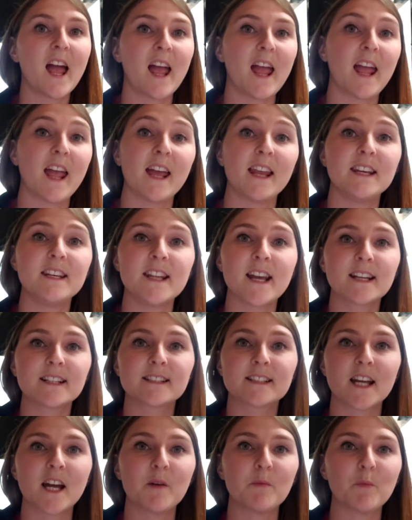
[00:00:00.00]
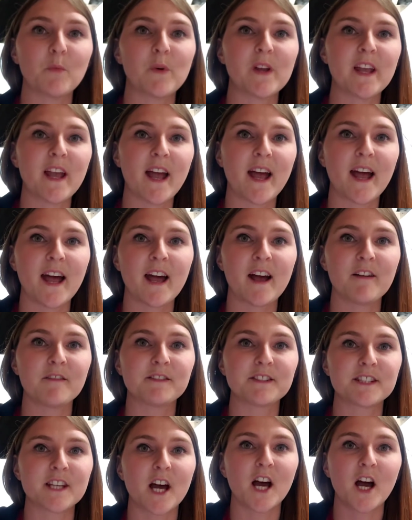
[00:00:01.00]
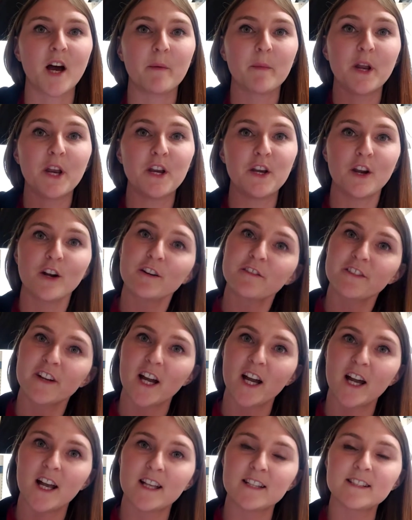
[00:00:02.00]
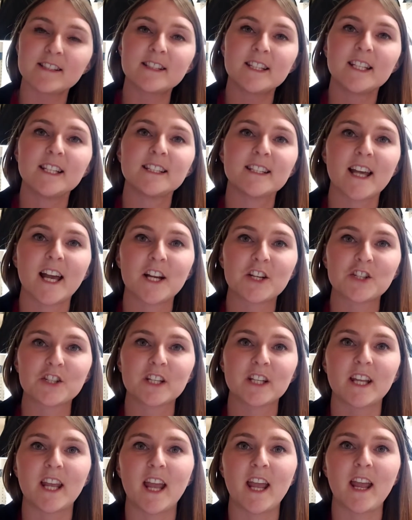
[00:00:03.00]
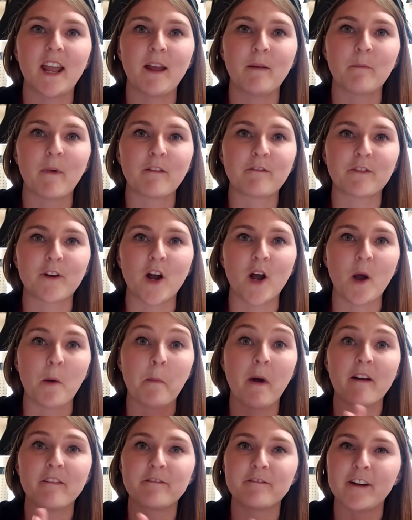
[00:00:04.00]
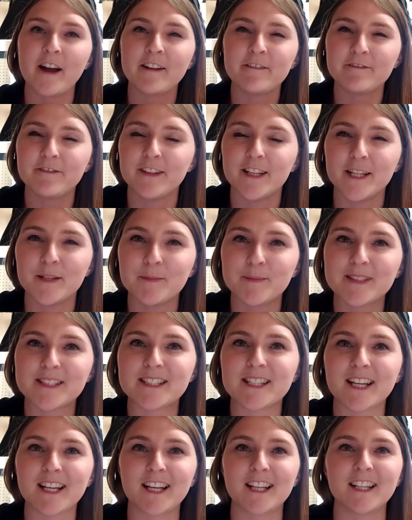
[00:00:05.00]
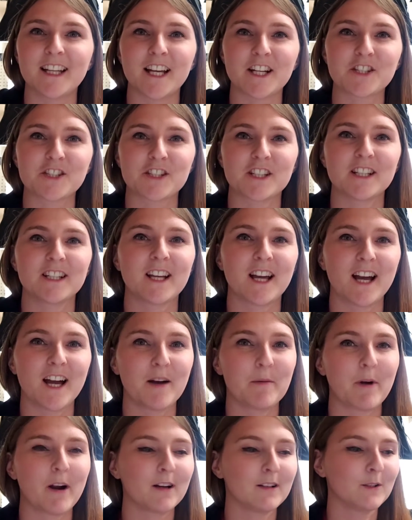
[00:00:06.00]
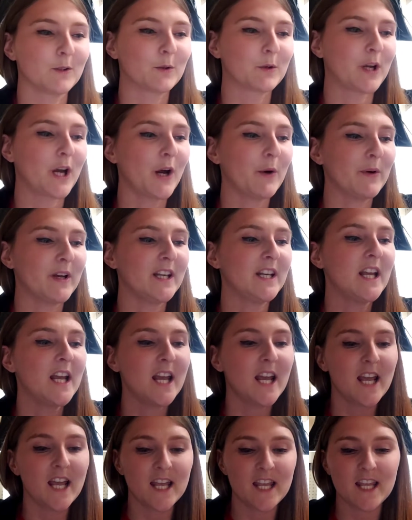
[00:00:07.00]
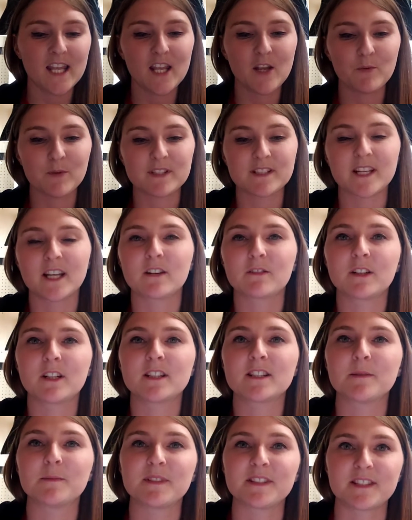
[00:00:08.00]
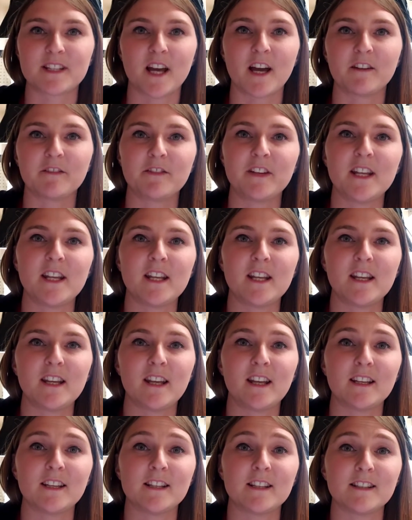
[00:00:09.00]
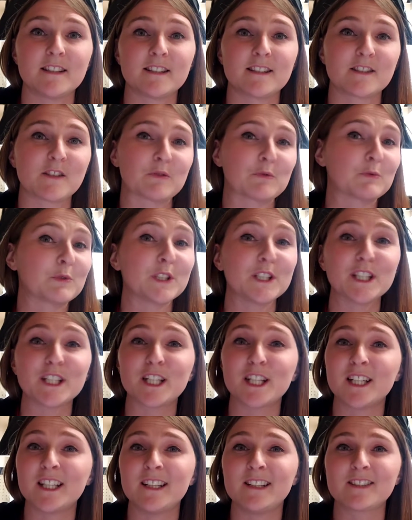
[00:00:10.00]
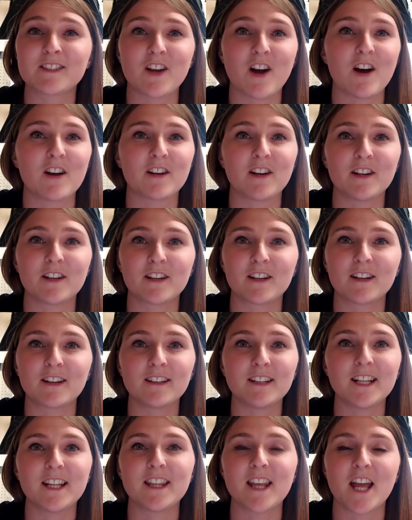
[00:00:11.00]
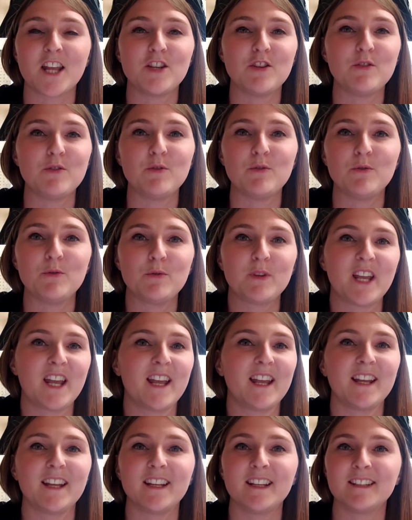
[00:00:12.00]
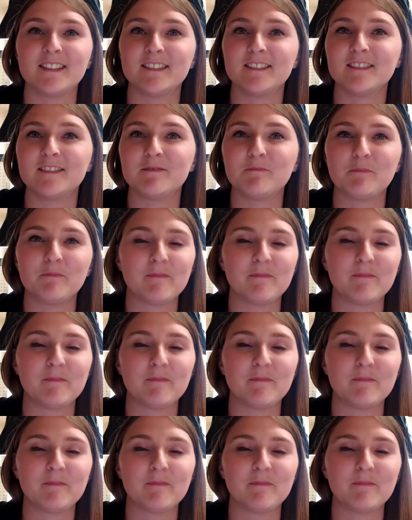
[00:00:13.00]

And next up we have some Nerf guns. These actually came from Five Flips collection, um, our little Cohen. He was getting rid of some stuff. He is really good. He's caught on early that you can